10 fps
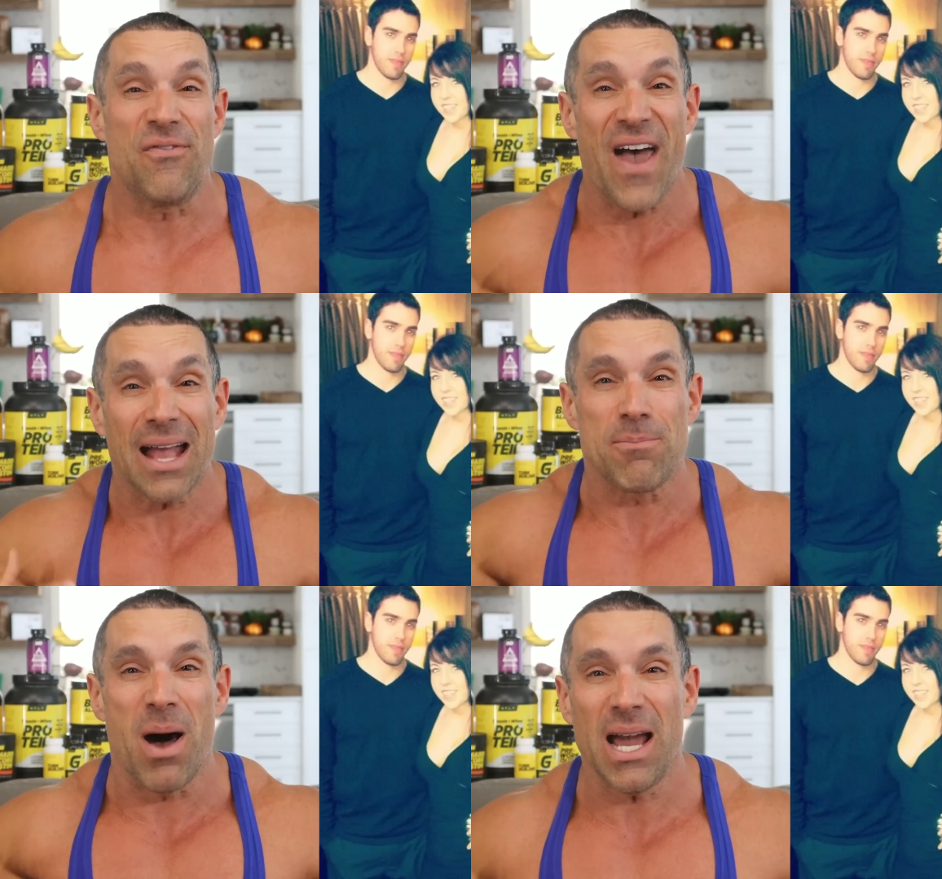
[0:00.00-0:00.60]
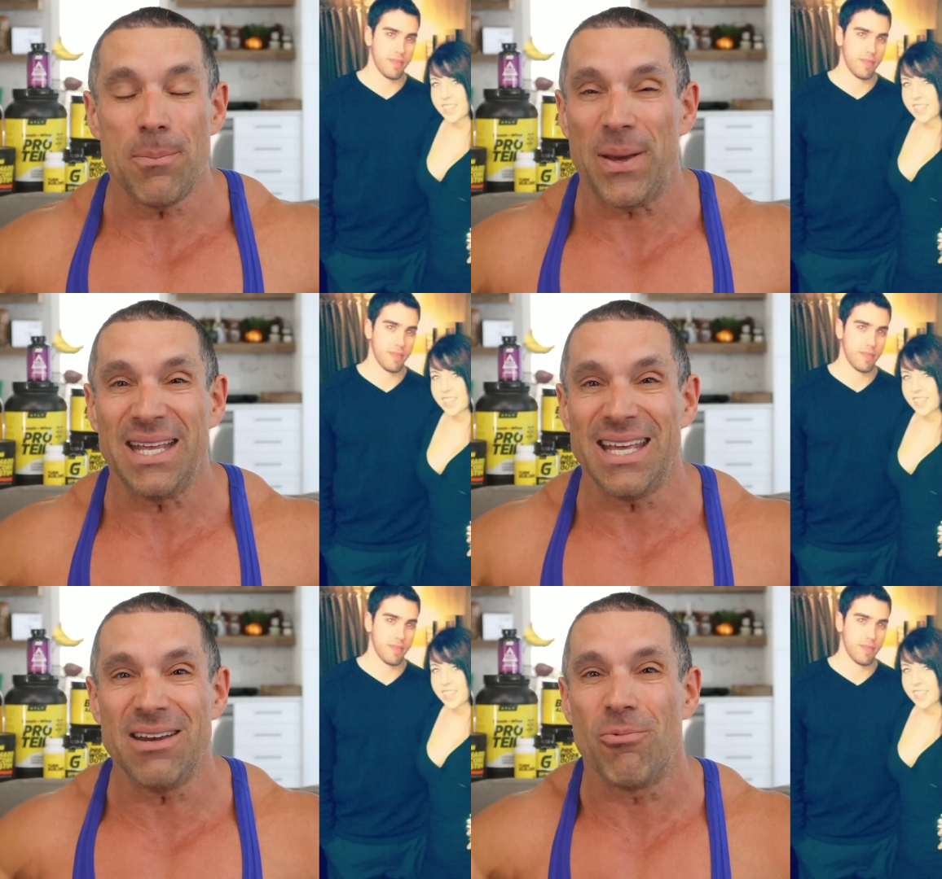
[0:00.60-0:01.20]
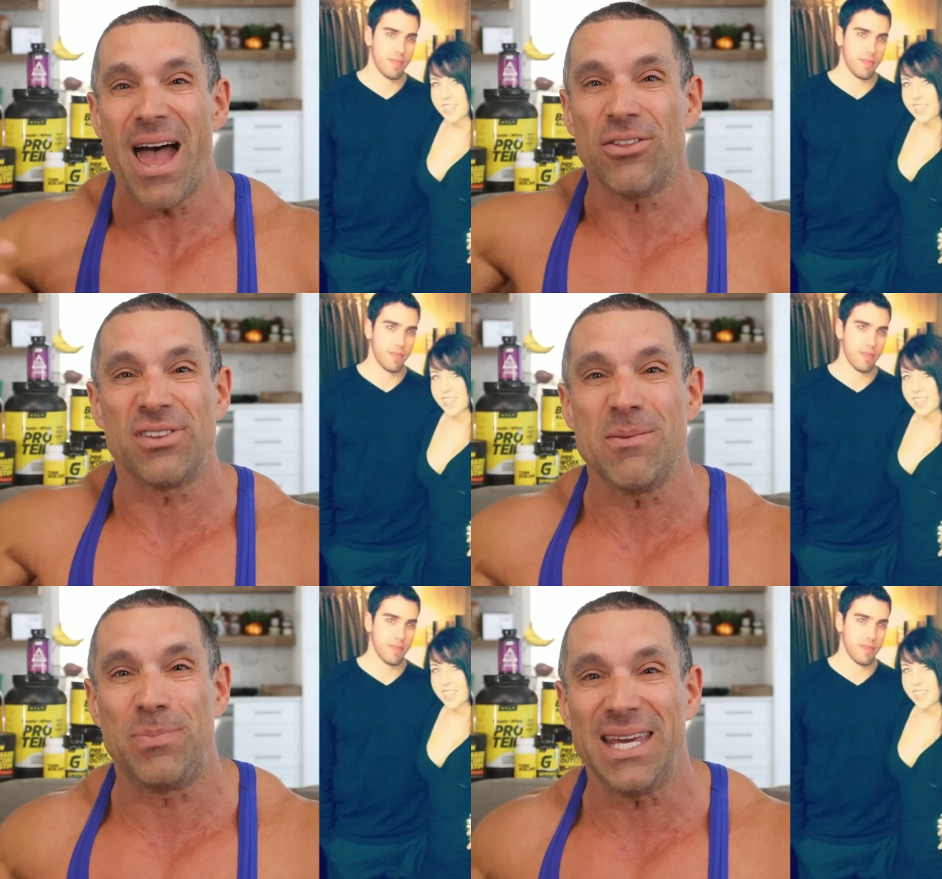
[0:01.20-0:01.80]
Speaker 1: In fact, my opinion, rather
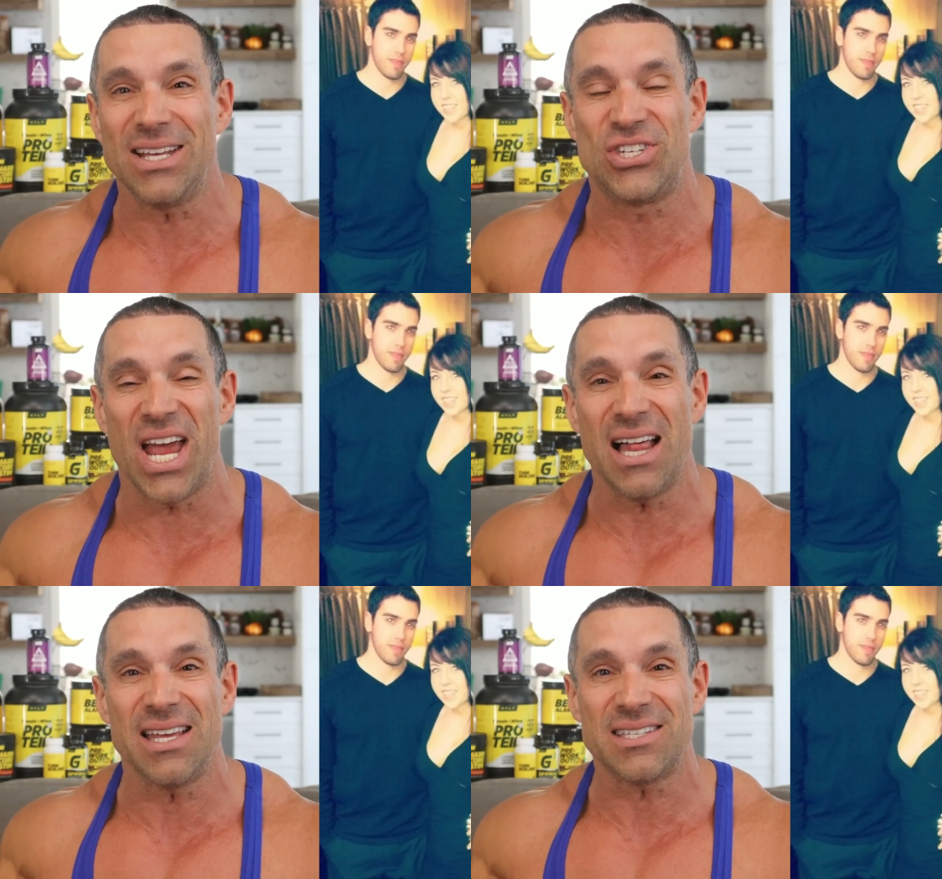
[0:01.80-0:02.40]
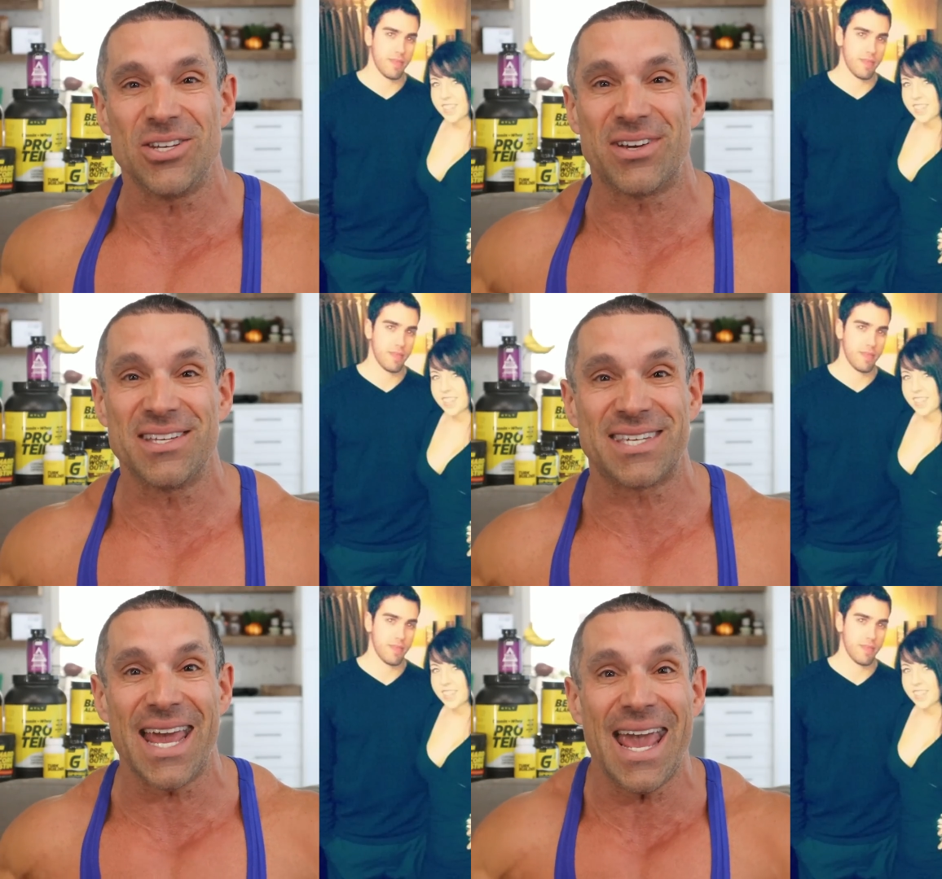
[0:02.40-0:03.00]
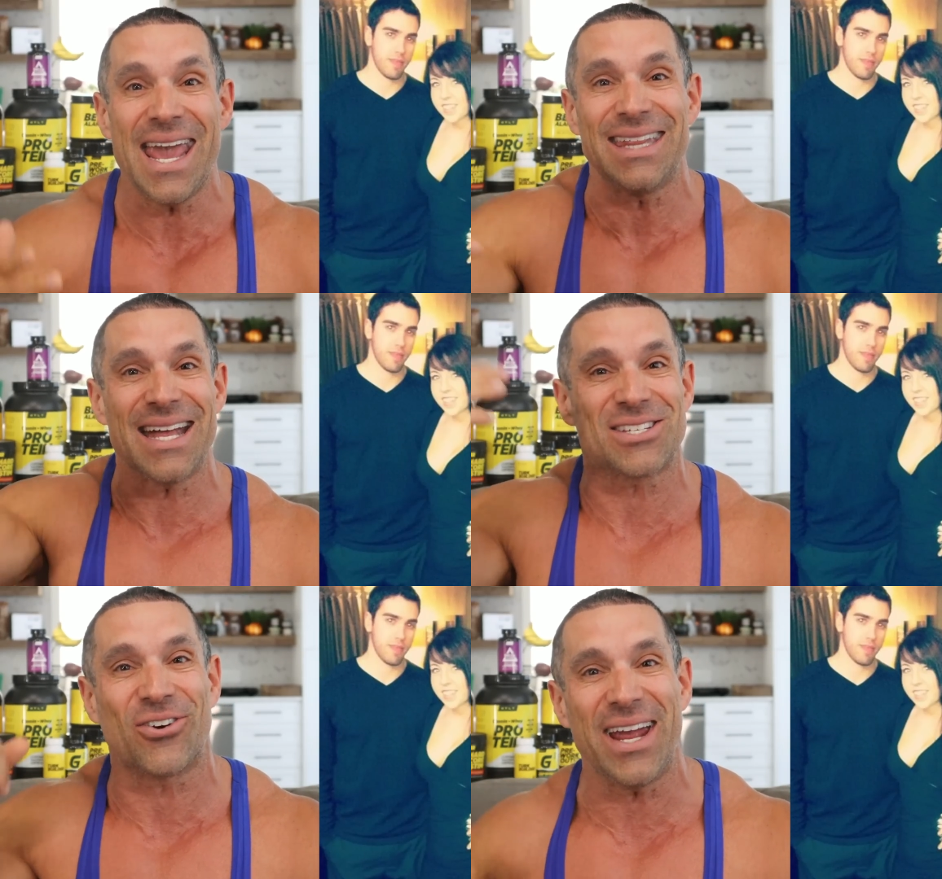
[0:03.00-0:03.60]
than being jealous, you could say, hey,
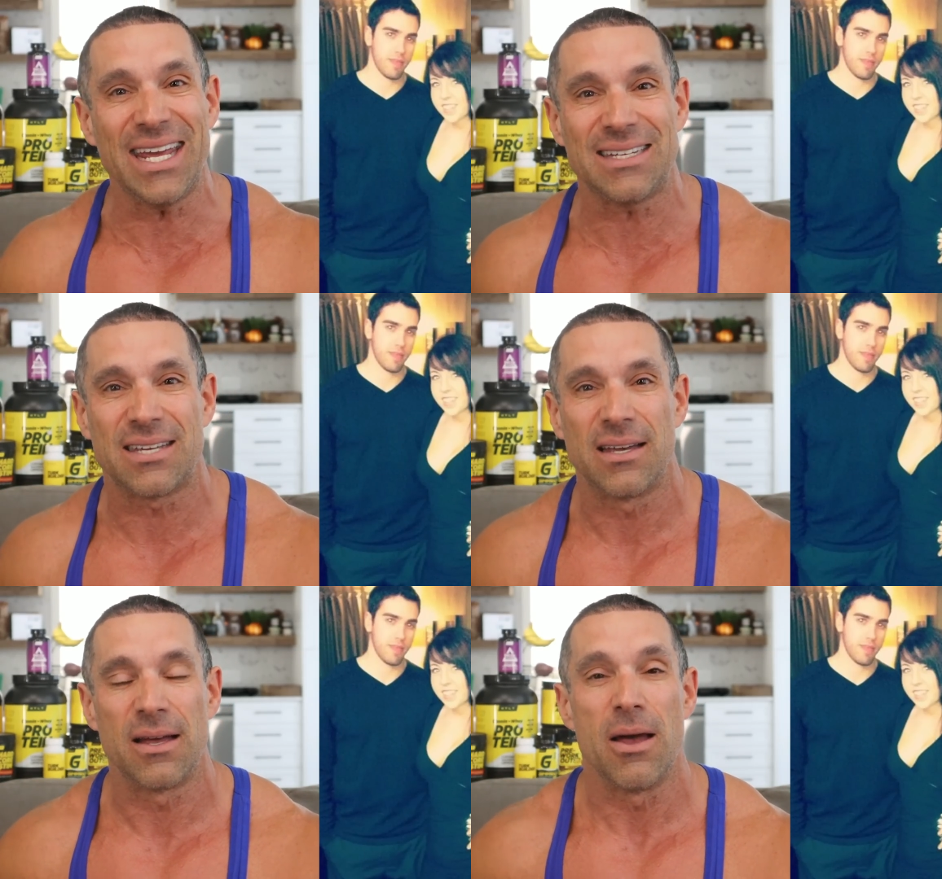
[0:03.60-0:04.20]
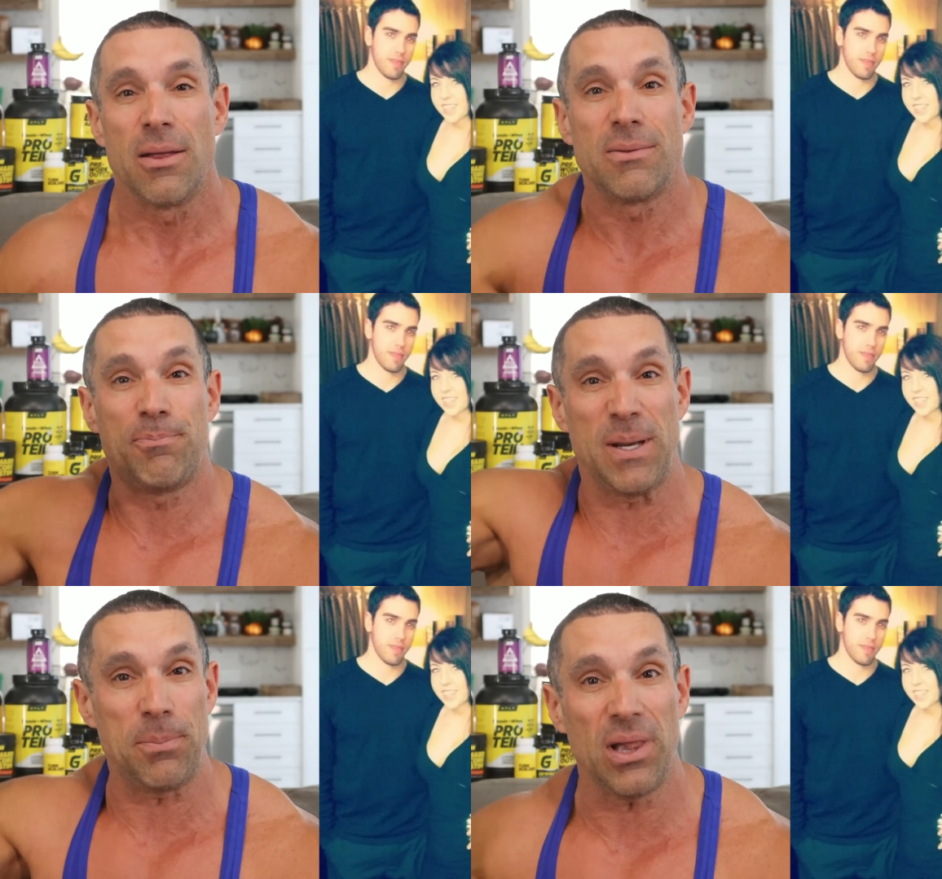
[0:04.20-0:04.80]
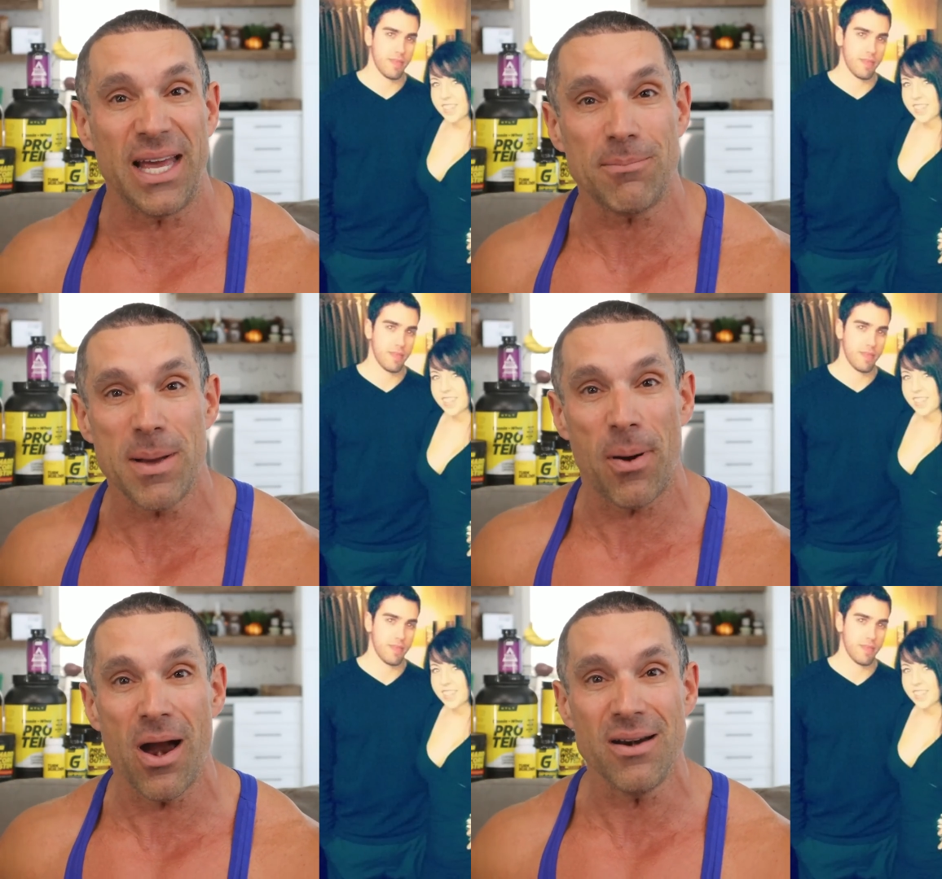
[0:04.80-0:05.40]
that's great. People like
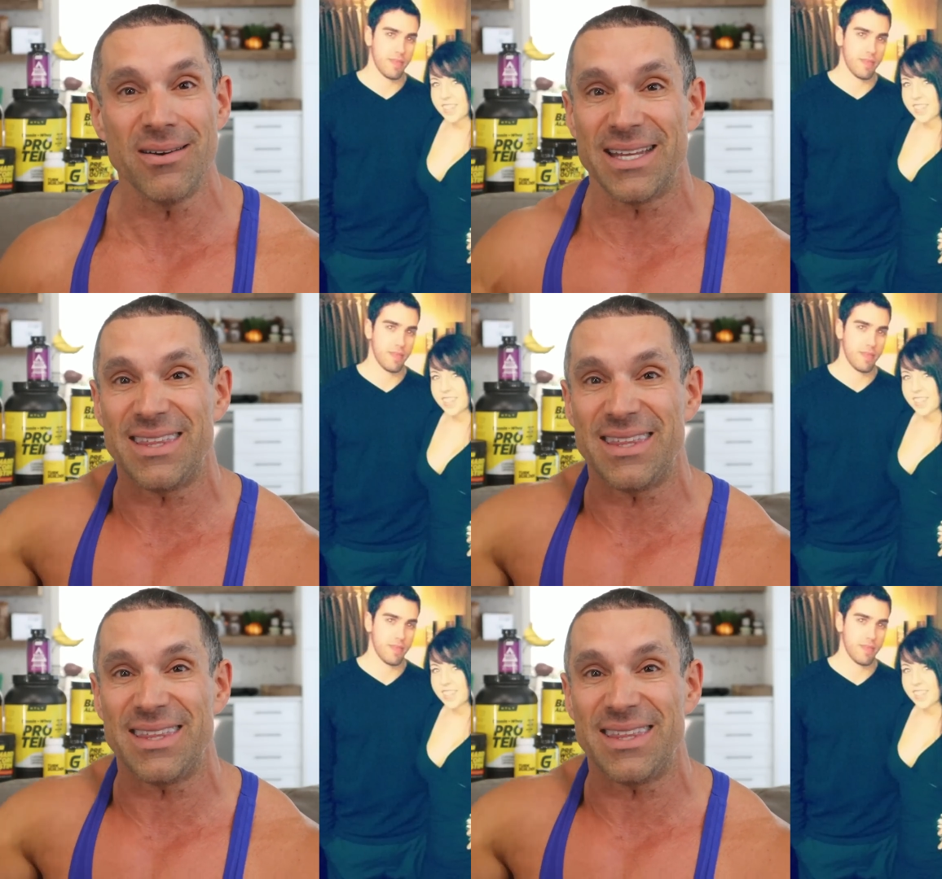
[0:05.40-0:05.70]
my partner.